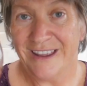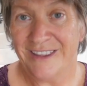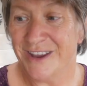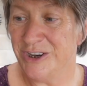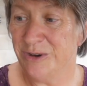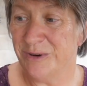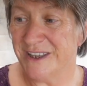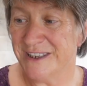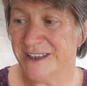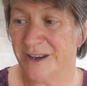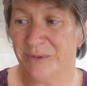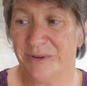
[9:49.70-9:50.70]
And then you
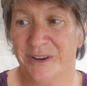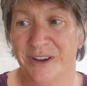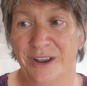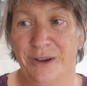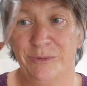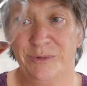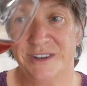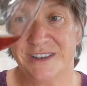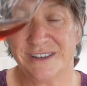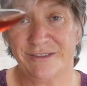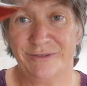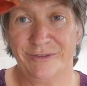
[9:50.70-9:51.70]
end up with
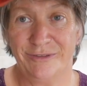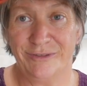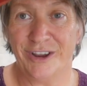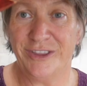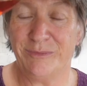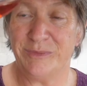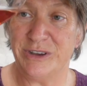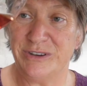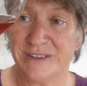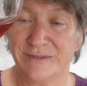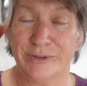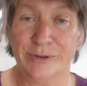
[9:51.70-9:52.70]
this rather
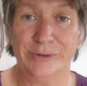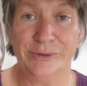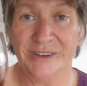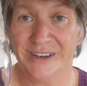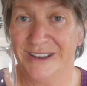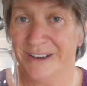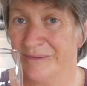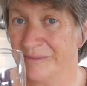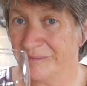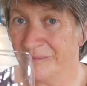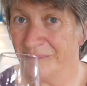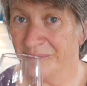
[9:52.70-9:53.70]
beautiful,
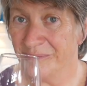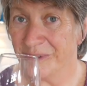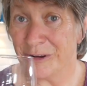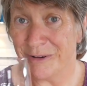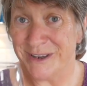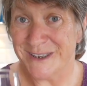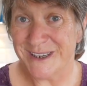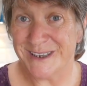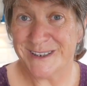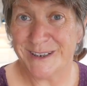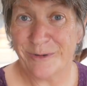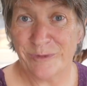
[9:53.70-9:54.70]
great
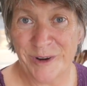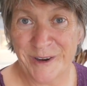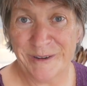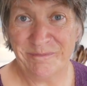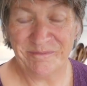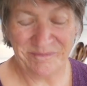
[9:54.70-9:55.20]
tasting wine.